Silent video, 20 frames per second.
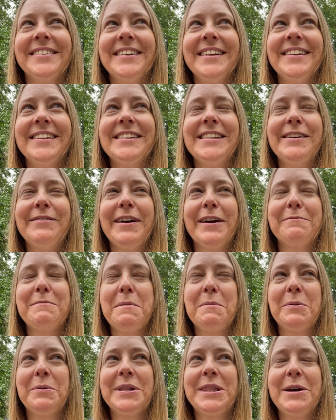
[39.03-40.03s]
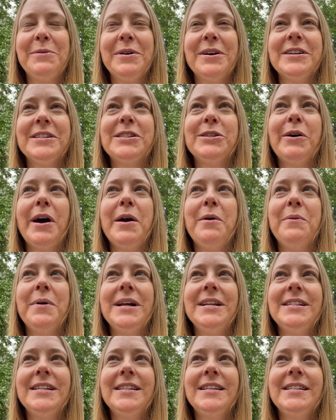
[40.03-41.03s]
see if I can remember what they were. So I
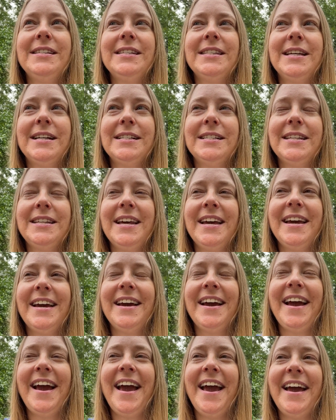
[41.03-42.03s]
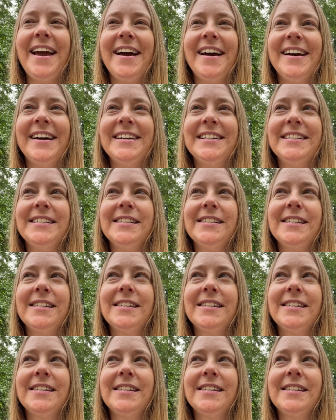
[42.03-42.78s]
went to this thing today, and